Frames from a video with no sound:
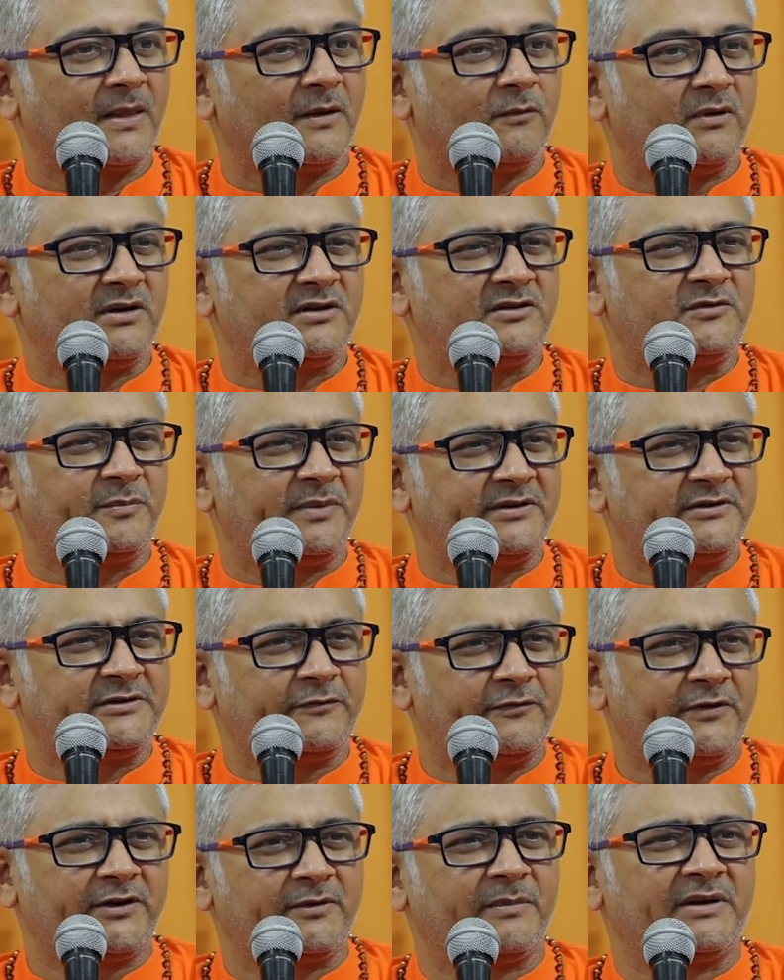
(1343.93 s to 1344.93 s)
One
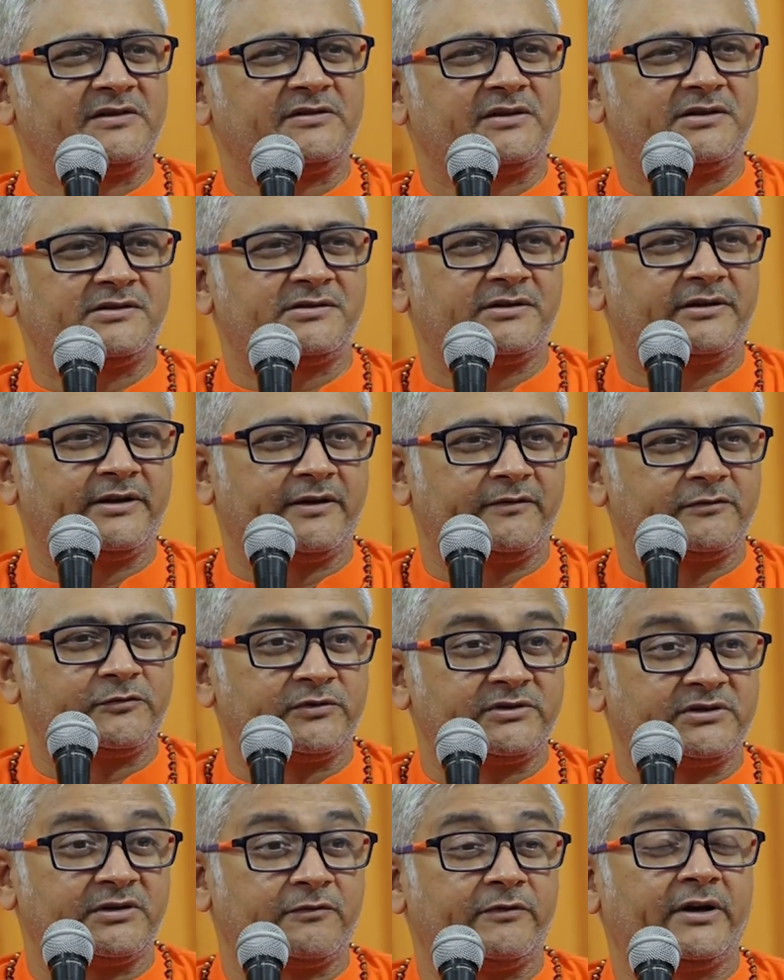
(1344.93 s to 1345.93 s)
specific message she gives,
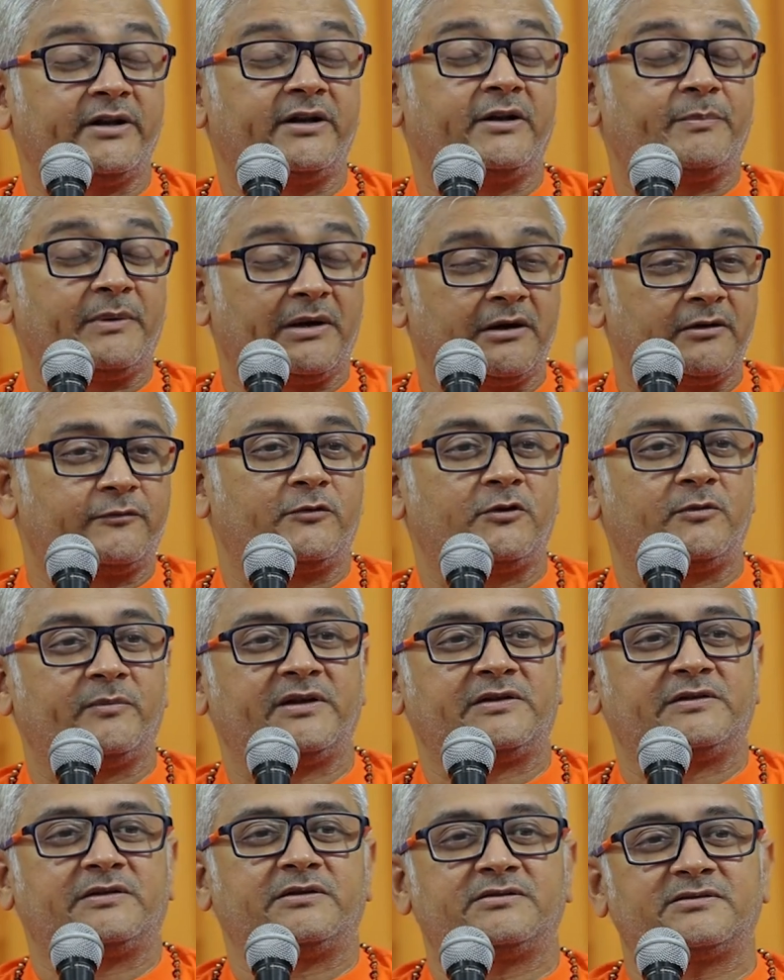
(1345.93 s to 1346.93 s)
which is a very powerful
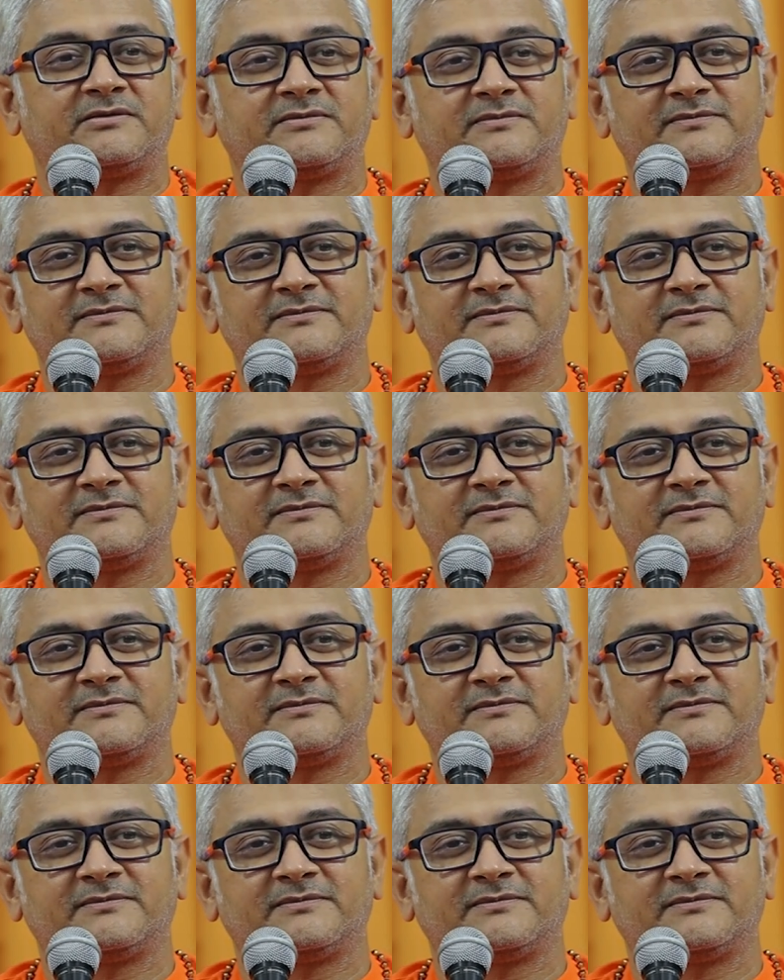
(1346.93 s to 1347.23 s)
message.